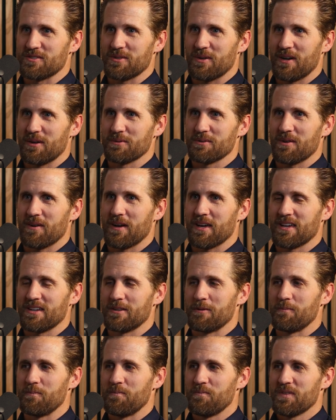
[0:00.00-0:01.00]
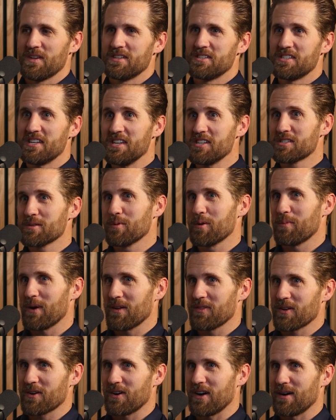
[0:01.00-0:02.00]
So I could teach them
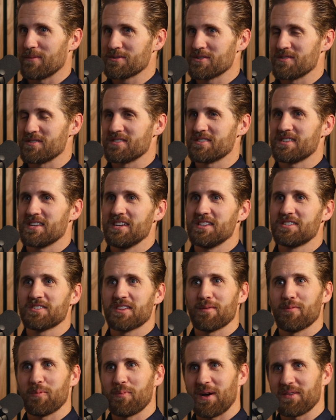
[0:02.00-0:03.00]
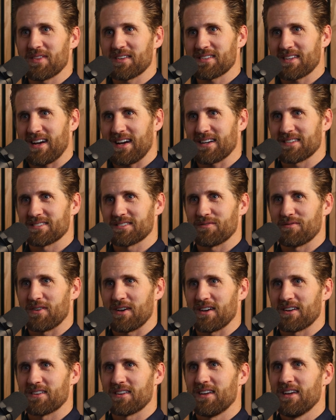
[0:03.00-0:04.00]
about their options, teach them about the tax
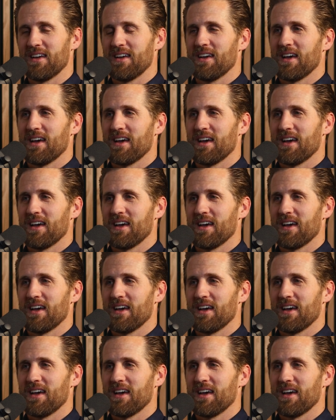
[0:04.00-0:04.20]
effect,